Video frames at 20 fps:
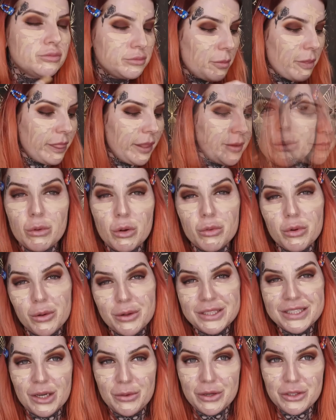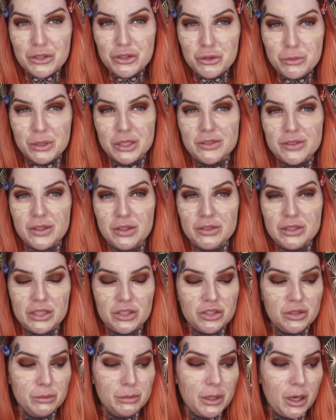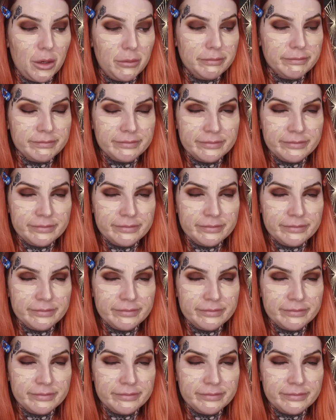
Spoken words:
Some people probably say I wear too much foundation, but